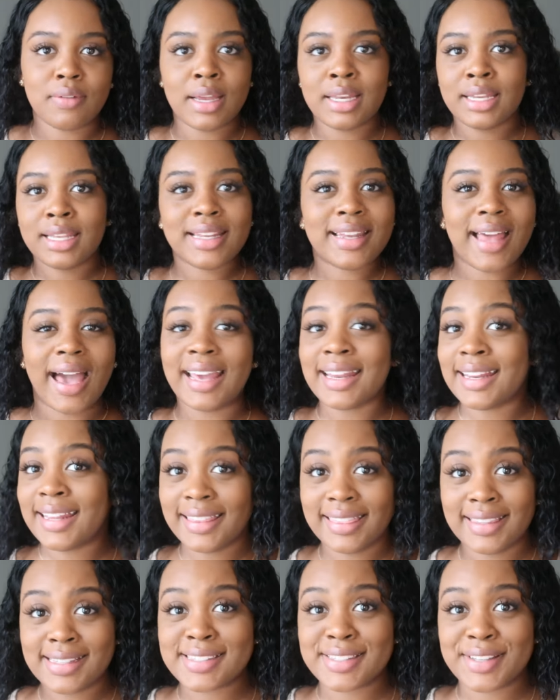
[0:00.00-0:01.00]
I need I
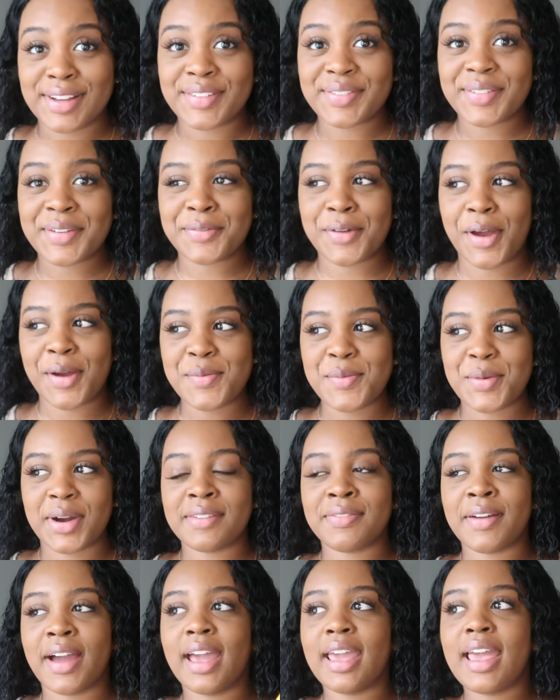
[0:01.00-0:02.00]
need this stuff. If I'm
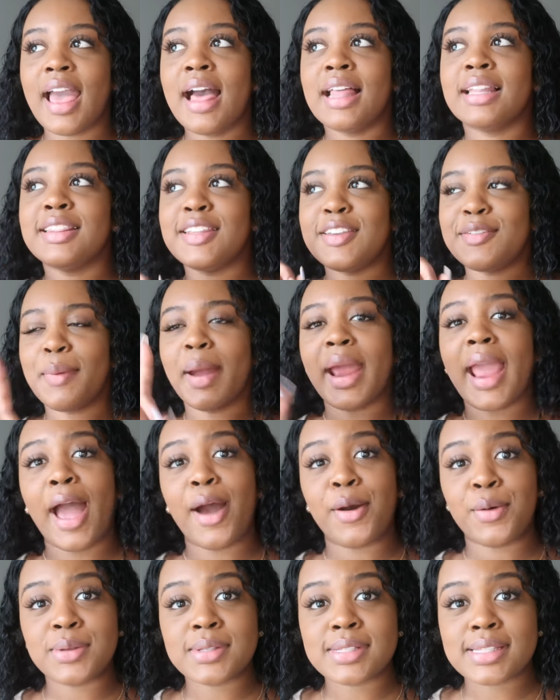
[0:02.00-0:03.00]
if I leave my
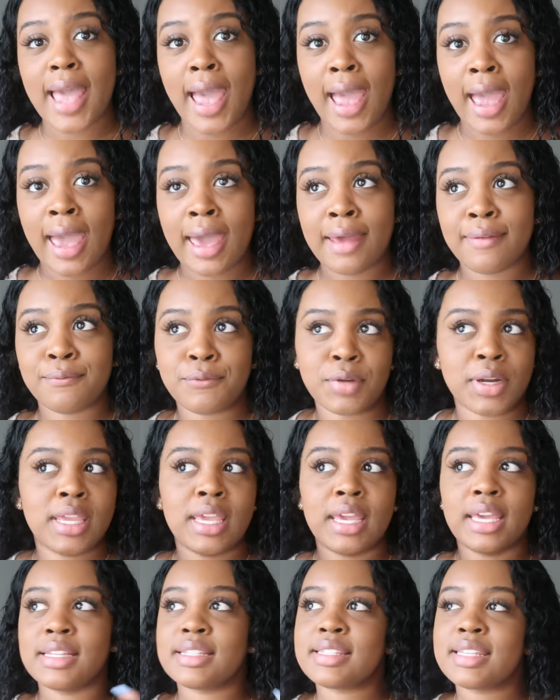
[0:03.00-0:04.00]
house at
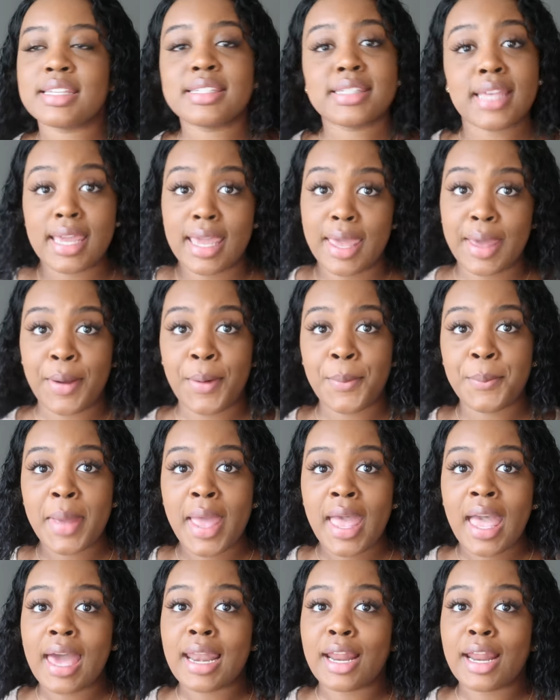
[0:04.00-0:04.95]
freaking 6 a.m.